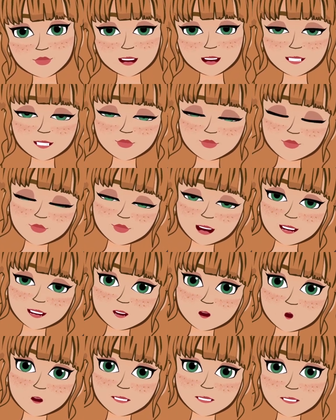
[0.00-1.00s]
A while
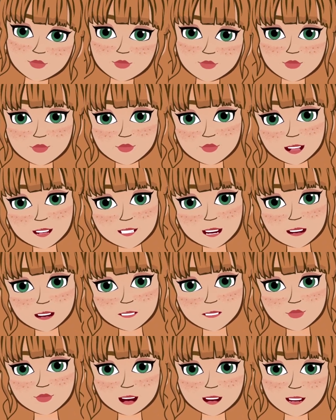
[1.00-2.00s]
later, Matthew
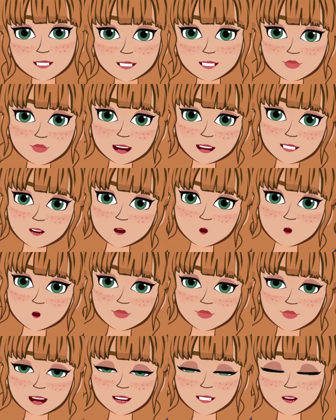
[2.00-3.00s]
was always nervous
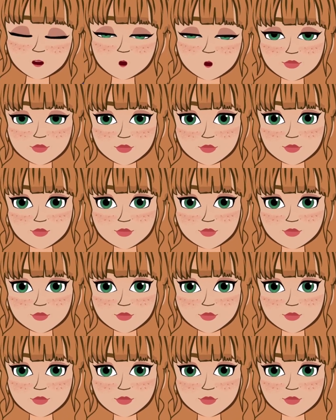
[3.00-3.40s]
about something.